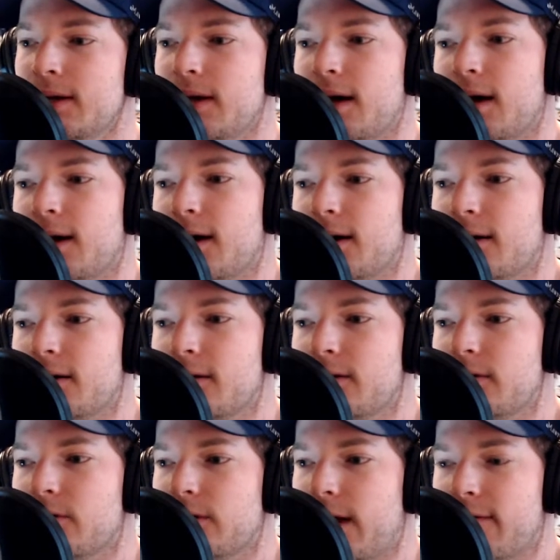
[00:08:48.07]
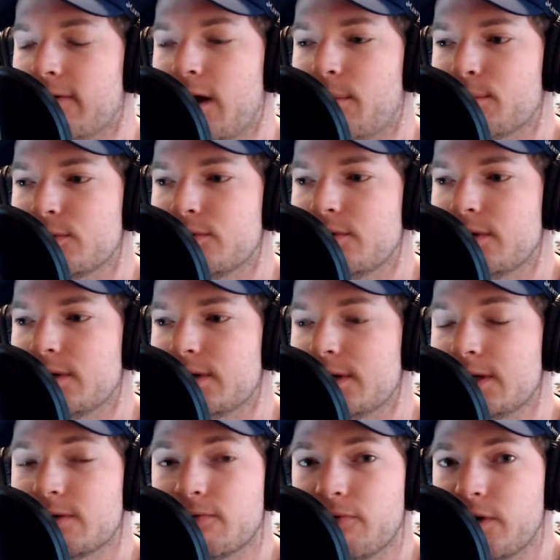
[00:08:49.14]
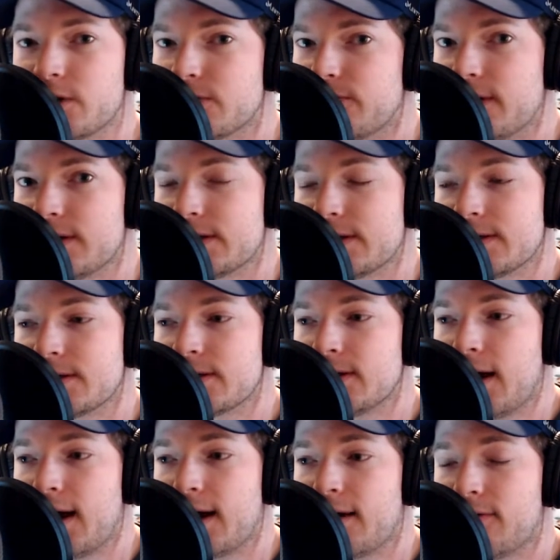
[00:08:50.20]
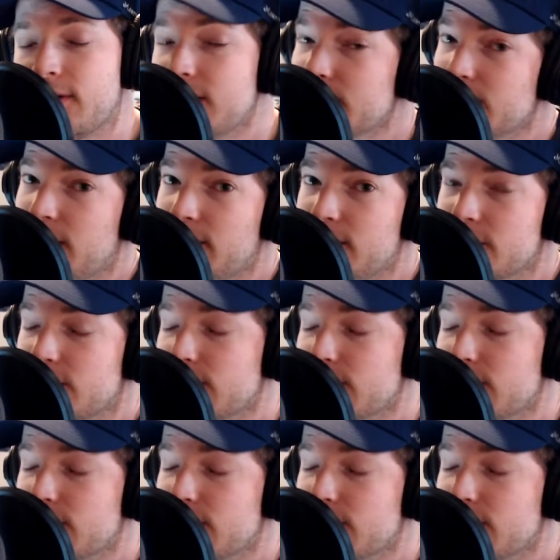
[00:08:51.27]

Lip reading: you're going to have an opportunity to see some fresh faces, and I think it's going to be an